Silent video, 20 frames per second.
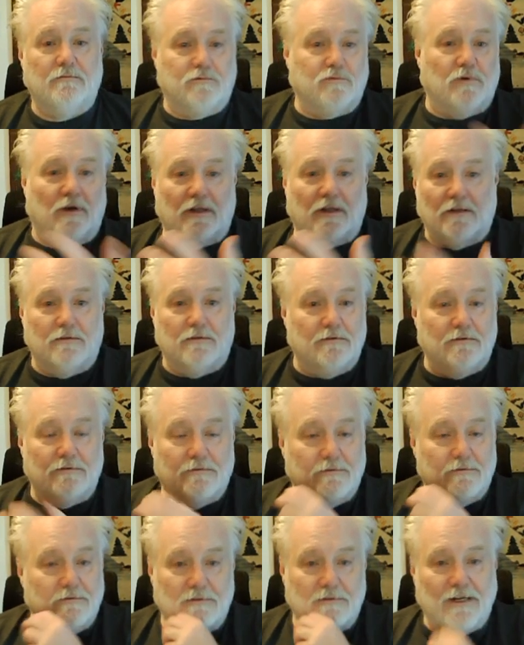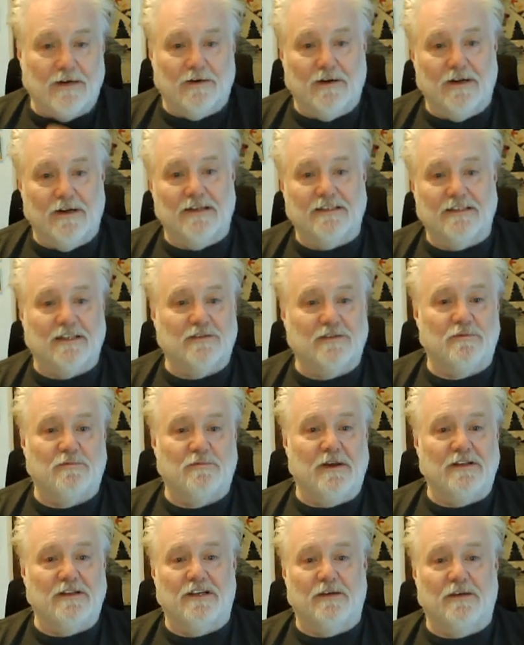Well, here it is. That's
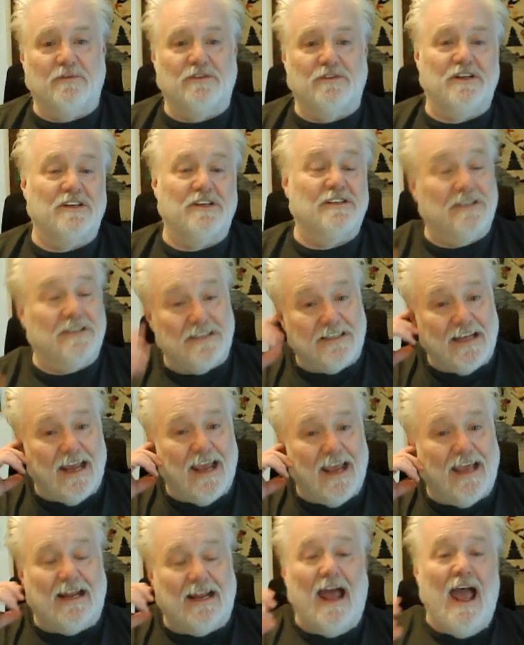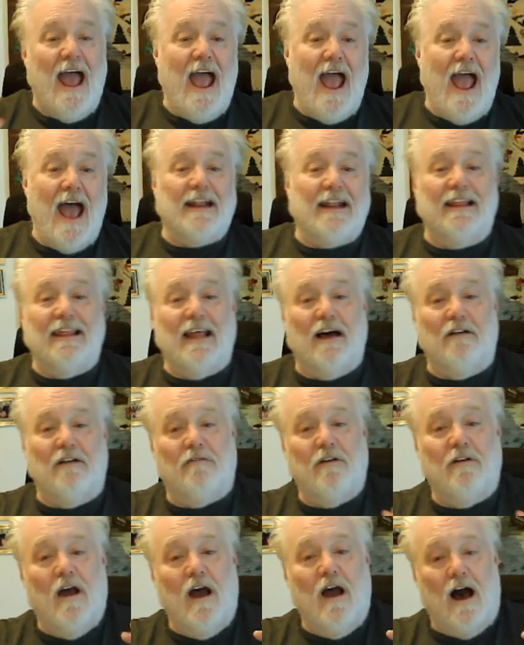basically what Jesus is saying. And I, and I
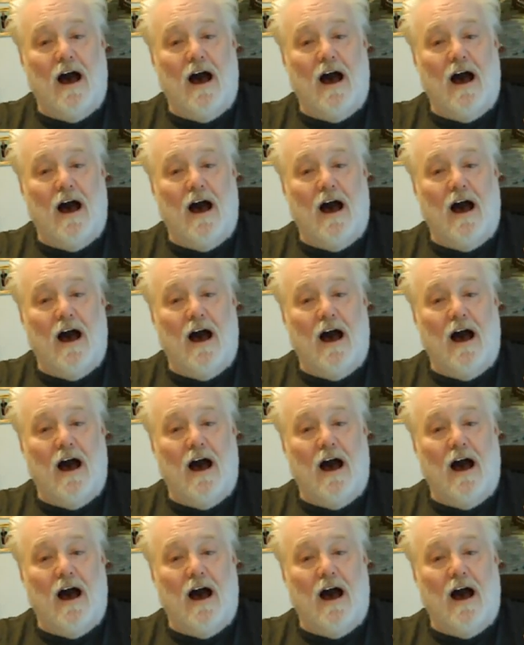love.